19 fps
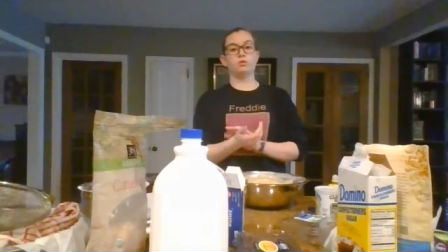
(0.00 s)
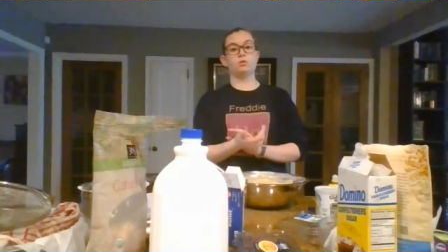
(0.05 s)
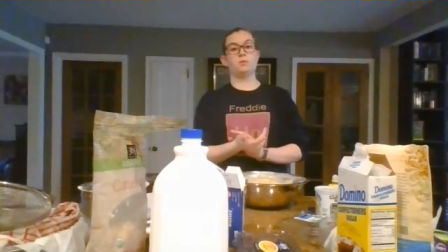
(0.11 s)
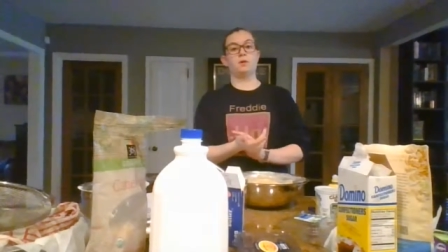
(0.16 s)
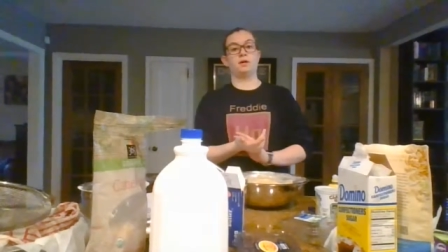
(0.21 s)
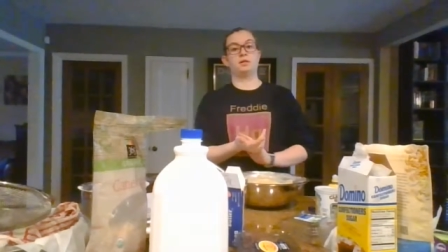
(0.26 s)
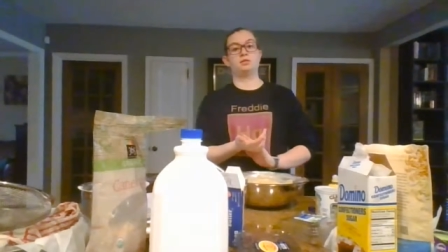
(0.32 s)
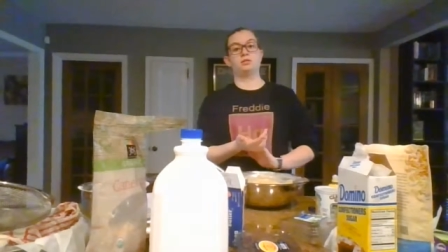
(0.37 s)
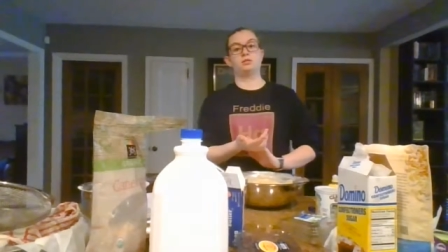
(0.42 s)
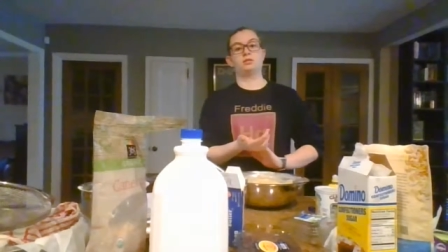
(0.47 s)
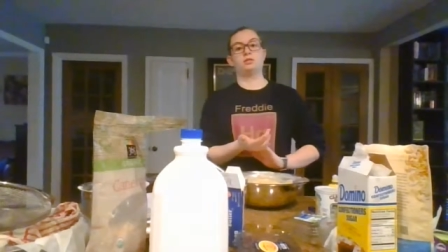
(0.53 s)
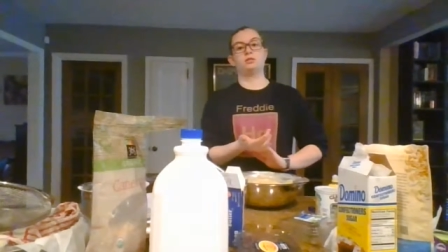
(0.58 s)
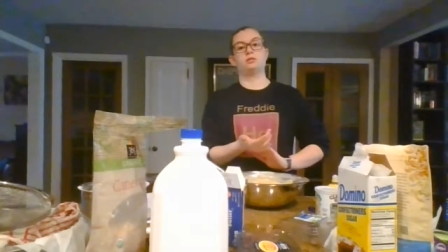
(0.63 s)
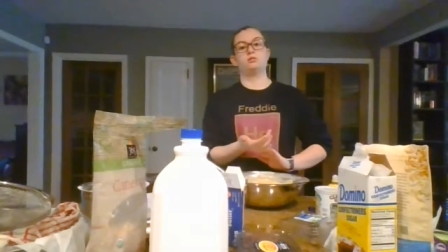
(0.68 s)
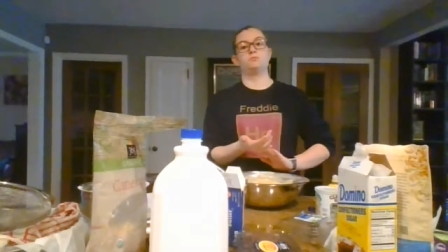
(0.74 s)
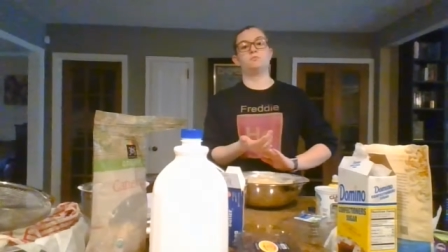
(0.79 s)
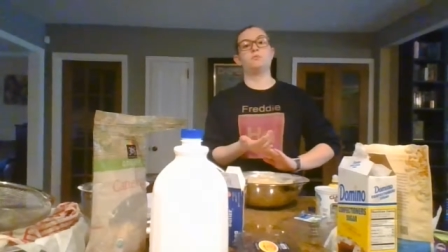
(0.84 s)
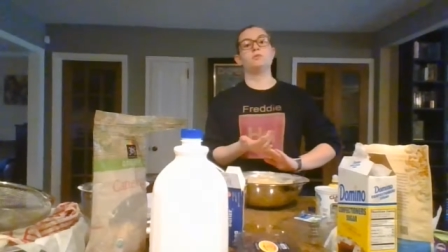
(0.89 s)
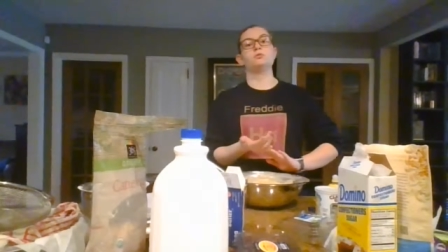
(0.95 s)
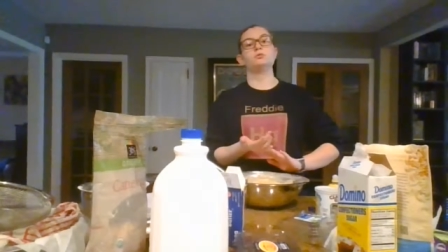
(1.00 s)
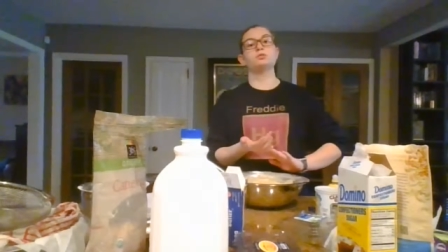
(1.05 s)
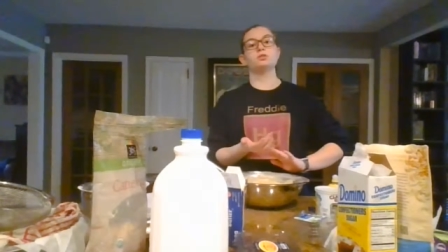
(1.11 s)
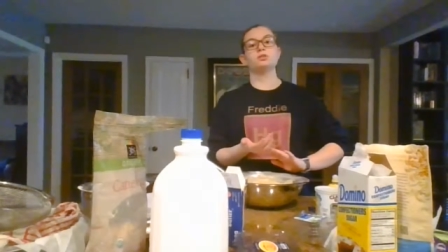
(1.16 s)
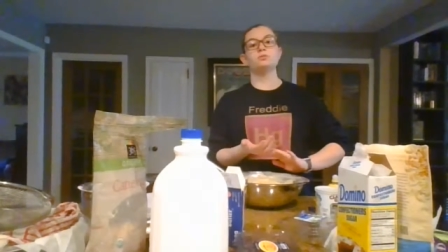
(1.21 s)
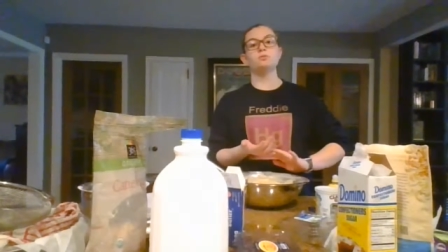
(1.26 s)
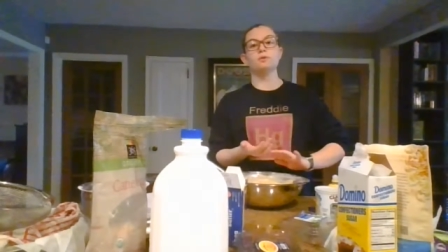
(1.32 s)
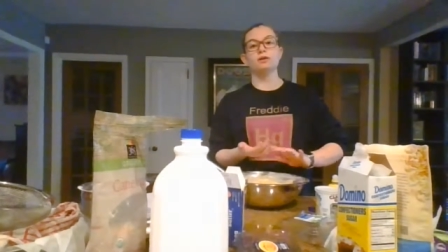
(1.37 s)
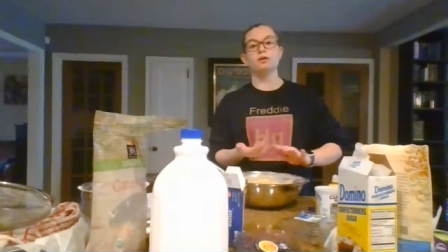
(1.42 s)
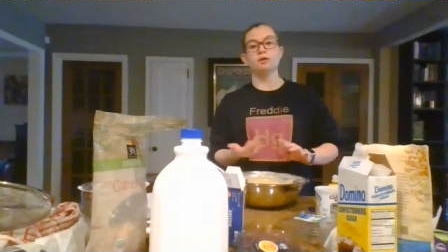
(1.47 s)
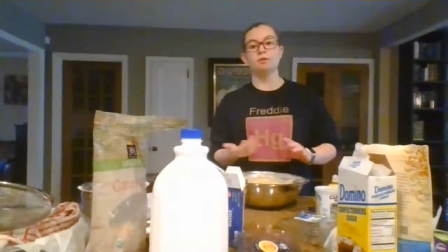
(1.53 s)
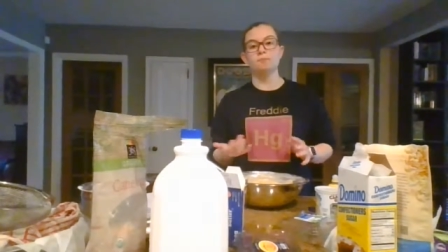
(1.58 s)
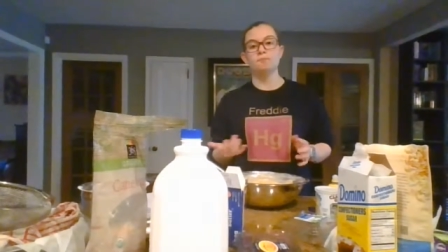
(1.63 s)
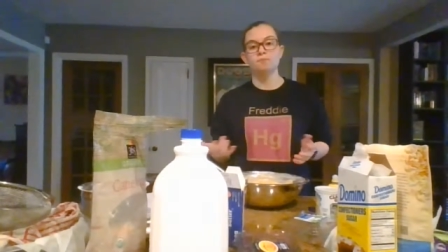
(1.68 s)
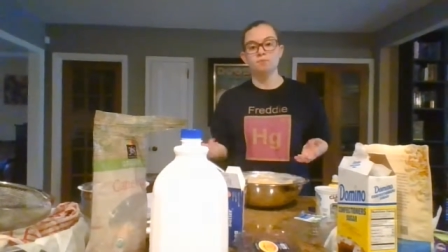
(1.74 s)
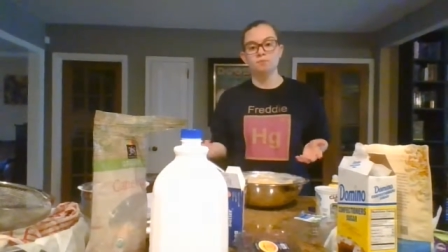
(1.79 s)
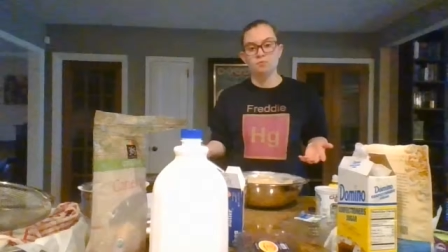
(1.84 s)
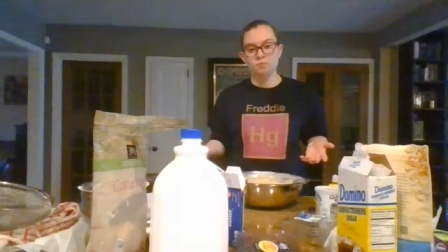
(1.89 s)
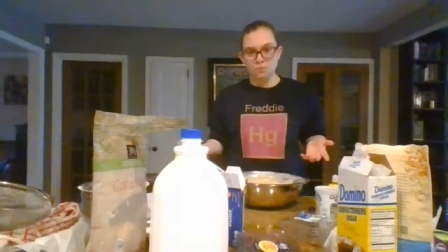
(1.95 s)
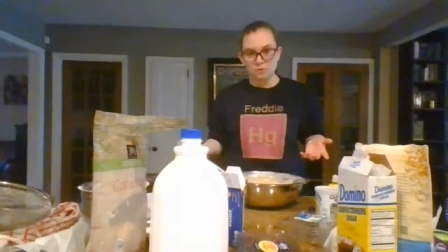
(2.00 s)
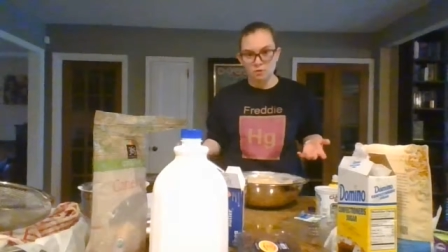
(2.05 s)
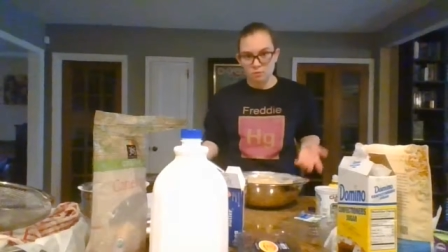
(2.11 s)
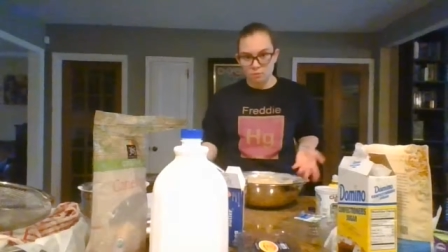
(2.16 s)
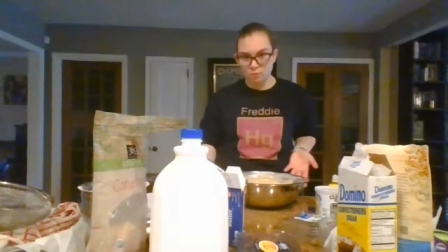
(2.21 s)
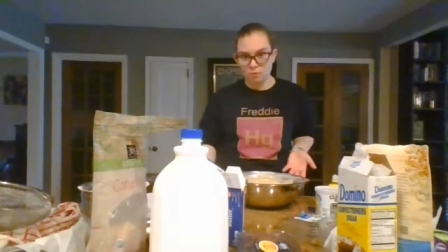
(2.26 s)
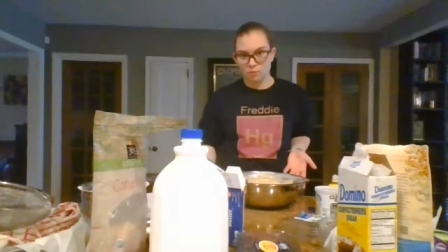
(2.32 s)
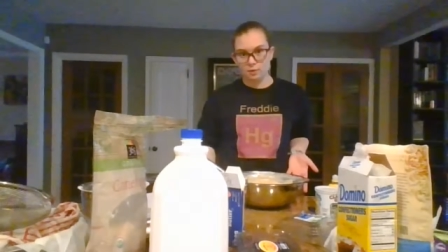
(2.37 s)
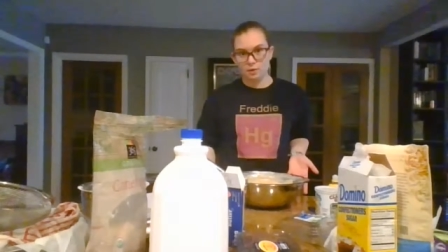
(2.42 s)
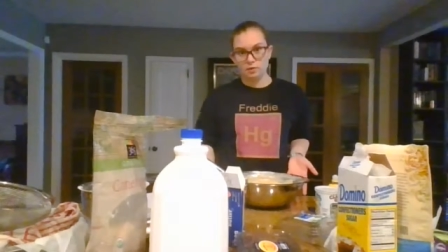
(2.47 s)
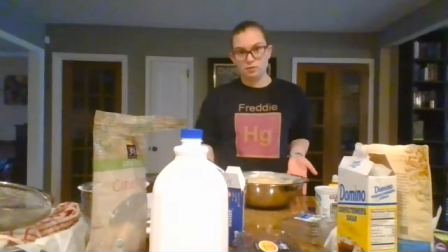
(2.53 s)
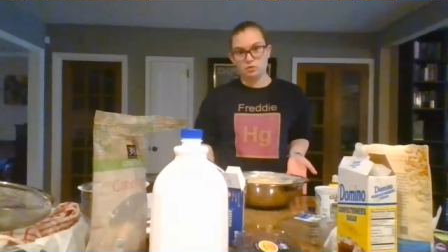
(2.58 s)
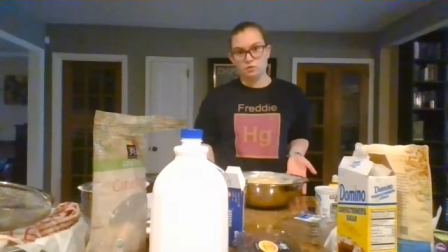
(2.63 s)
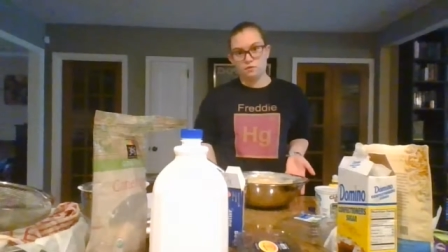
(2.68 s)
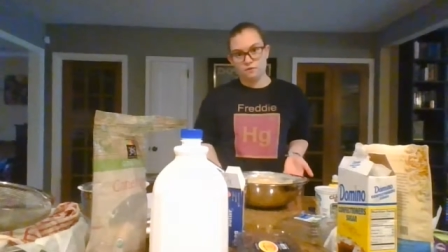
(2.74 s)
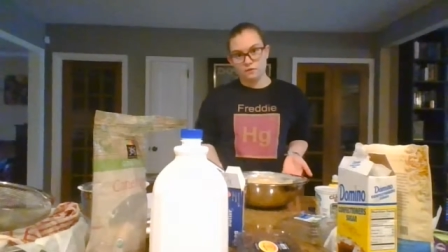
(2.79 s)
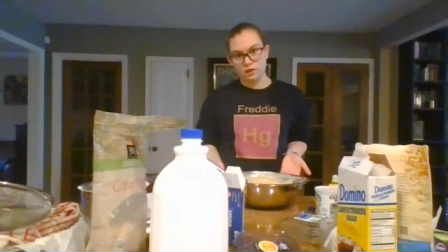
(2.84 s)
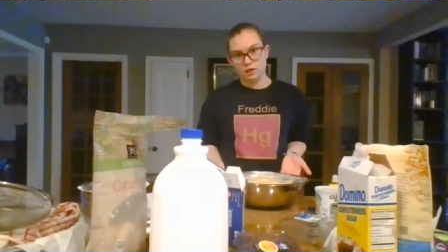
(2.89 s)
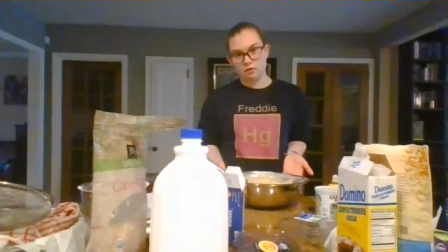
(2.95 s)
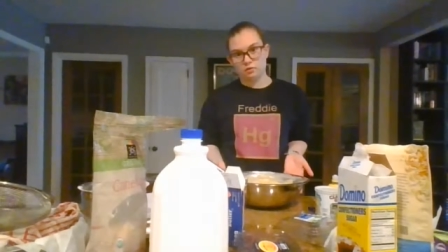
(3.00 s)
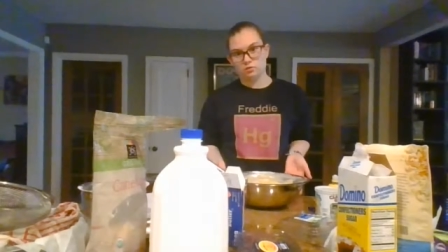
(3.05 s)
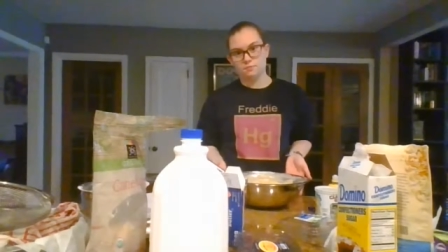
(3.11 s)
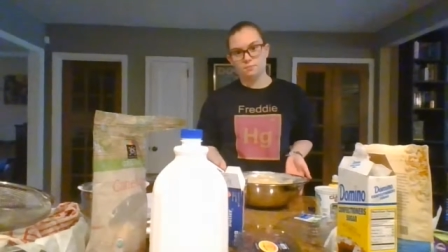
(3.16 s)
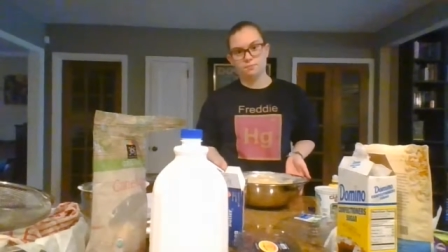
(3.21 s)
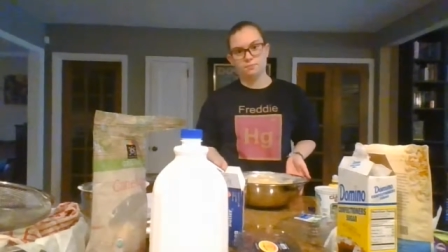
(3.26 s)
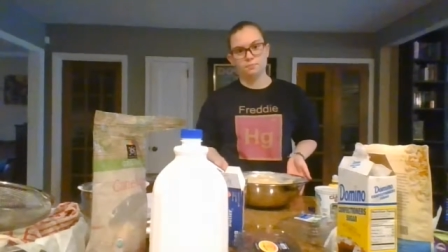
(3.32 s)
US is mostly where blueberries are found.